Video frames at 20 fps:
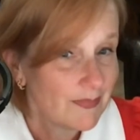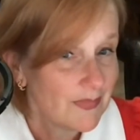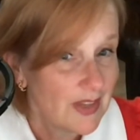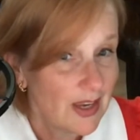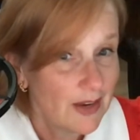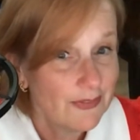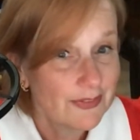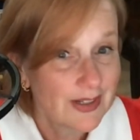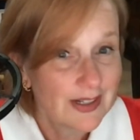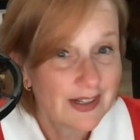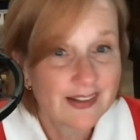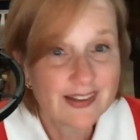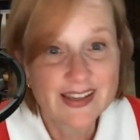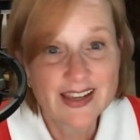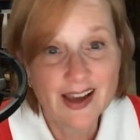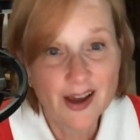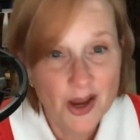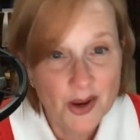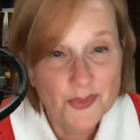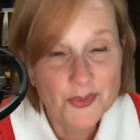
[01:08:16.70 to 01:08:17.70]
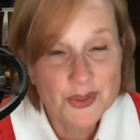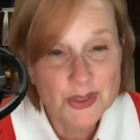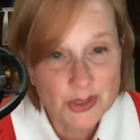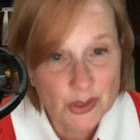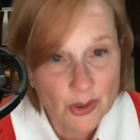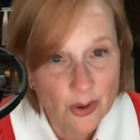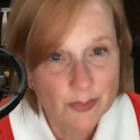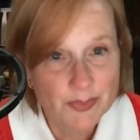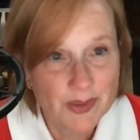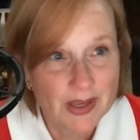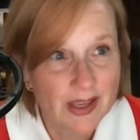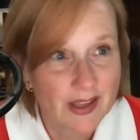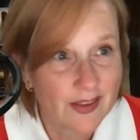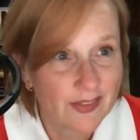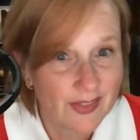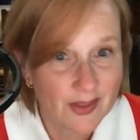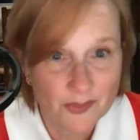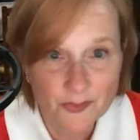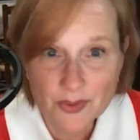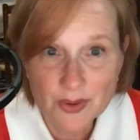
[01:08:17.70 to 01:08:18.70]
definitely I was
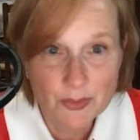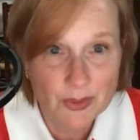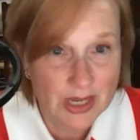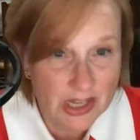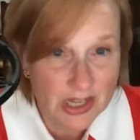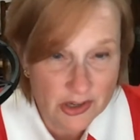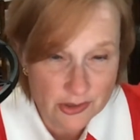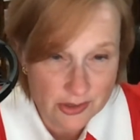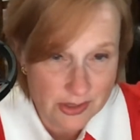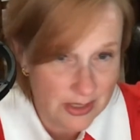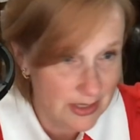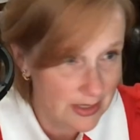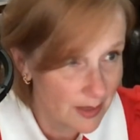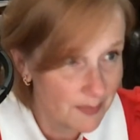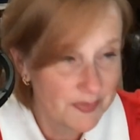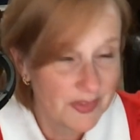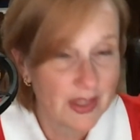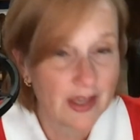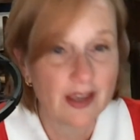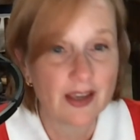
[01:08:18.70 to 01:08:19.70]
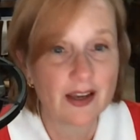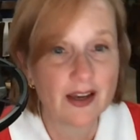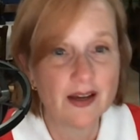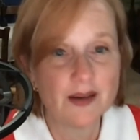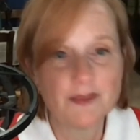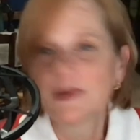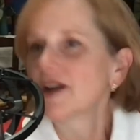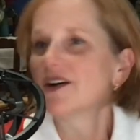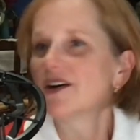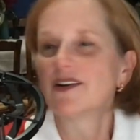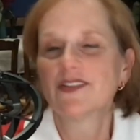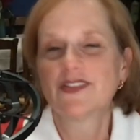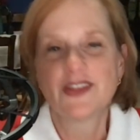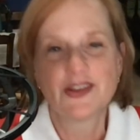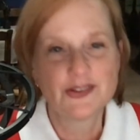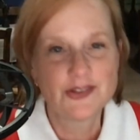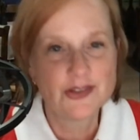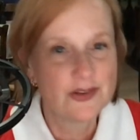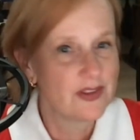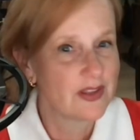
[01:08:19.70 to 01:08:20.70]
hoping that we would hear something about
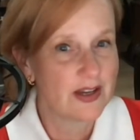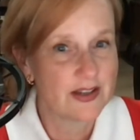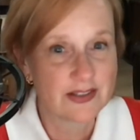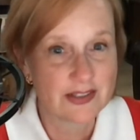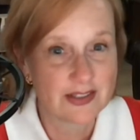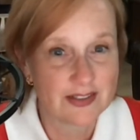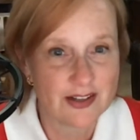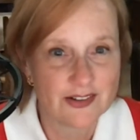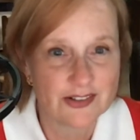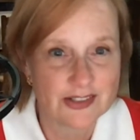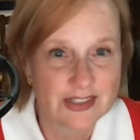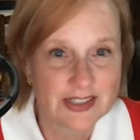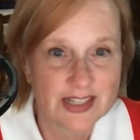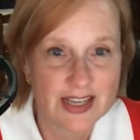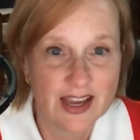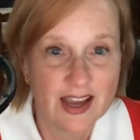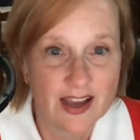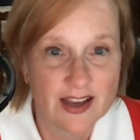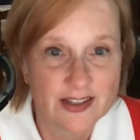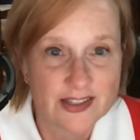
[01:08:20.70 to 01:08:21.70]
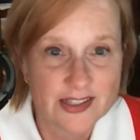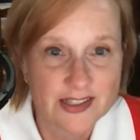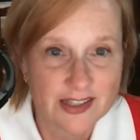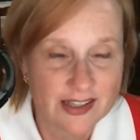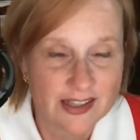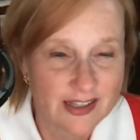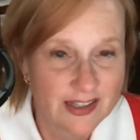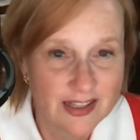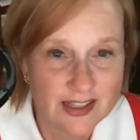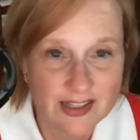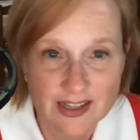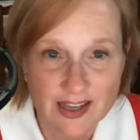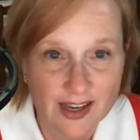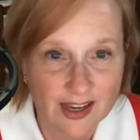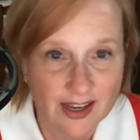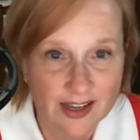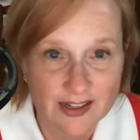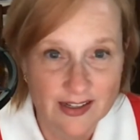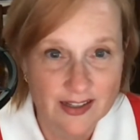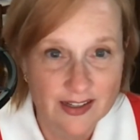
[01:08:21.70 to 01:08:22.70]
the $2,000 cash that he
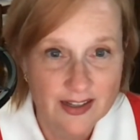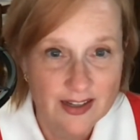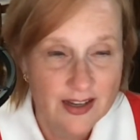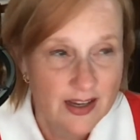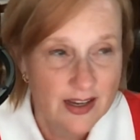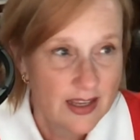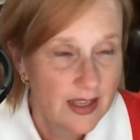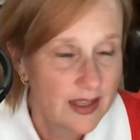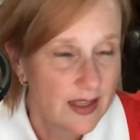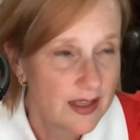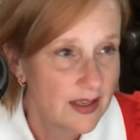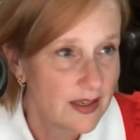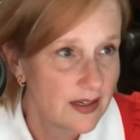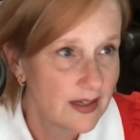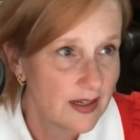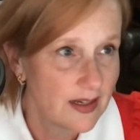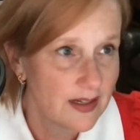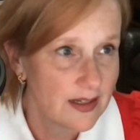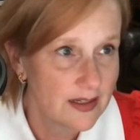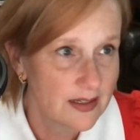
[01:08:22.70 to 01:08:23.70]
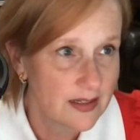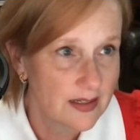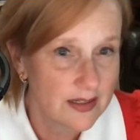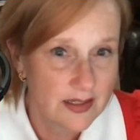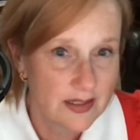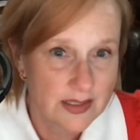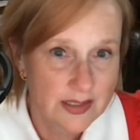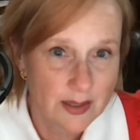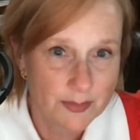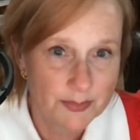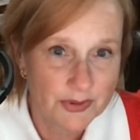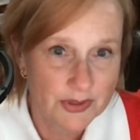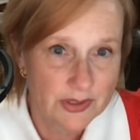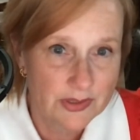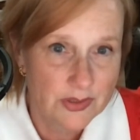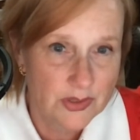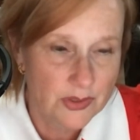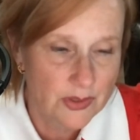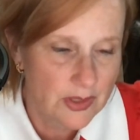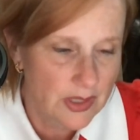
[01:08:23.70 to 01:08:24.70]
had in a
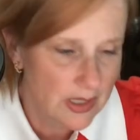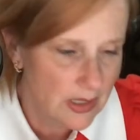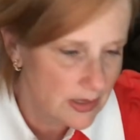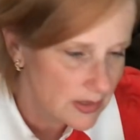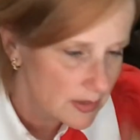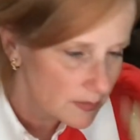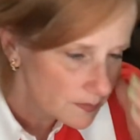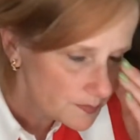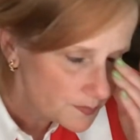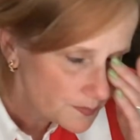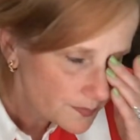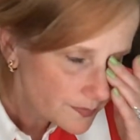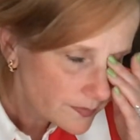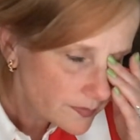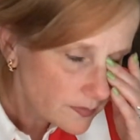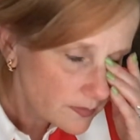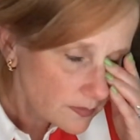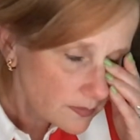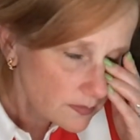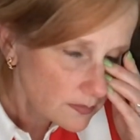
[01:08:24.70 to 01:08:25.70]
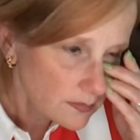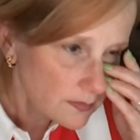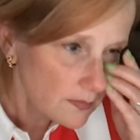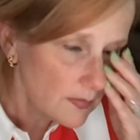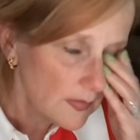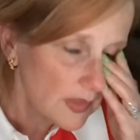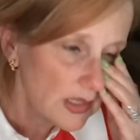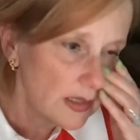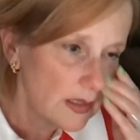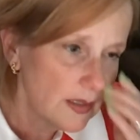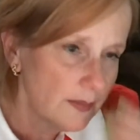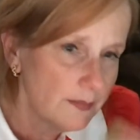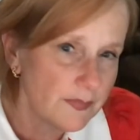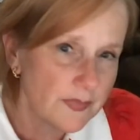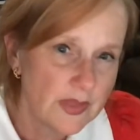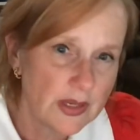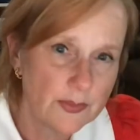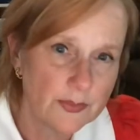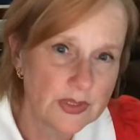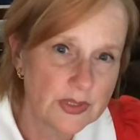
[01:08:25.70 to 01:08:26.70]
separate suitcase
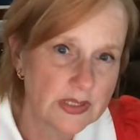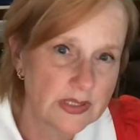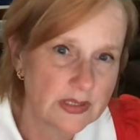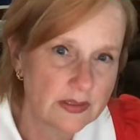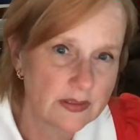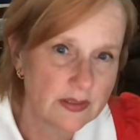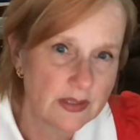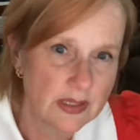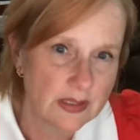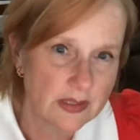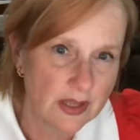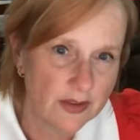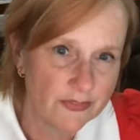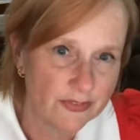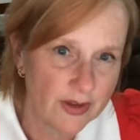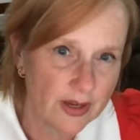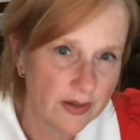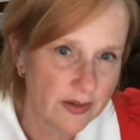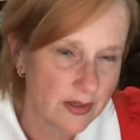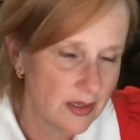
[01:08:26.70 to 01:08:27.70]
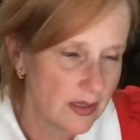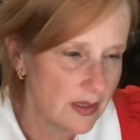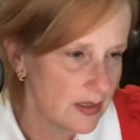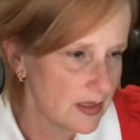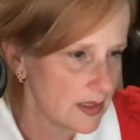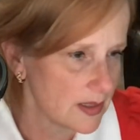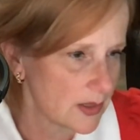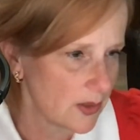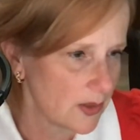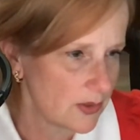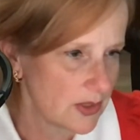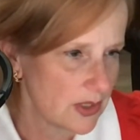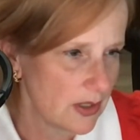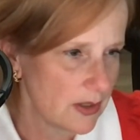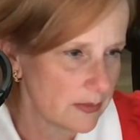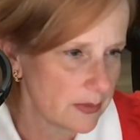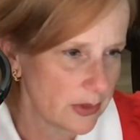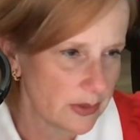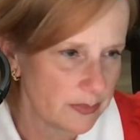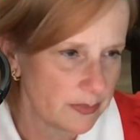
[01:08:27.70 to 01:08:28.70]
that they found in his
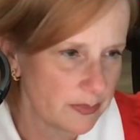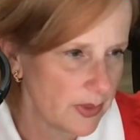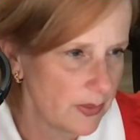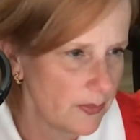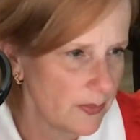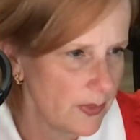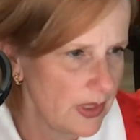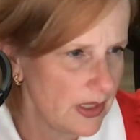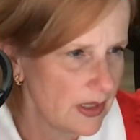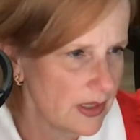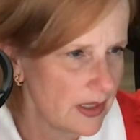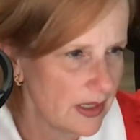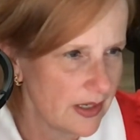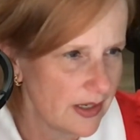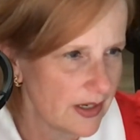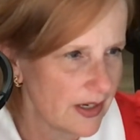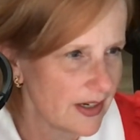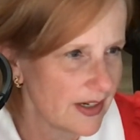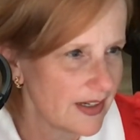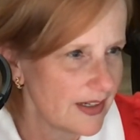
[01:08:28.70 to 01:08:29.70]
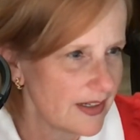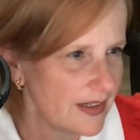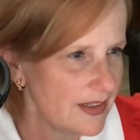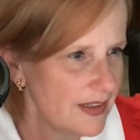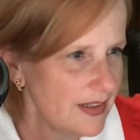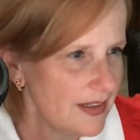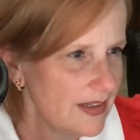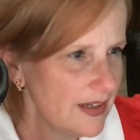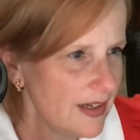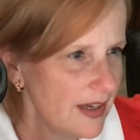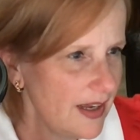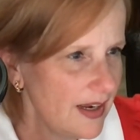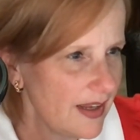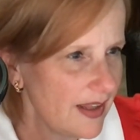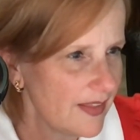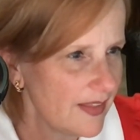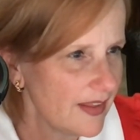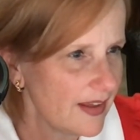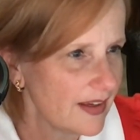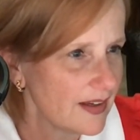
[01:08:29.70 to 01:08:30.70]
hotel room, but we didn't hear
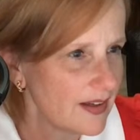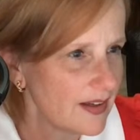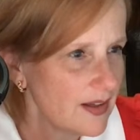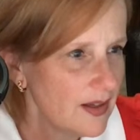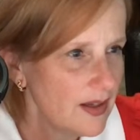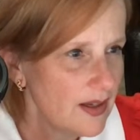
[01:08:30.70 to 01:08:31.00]
anything.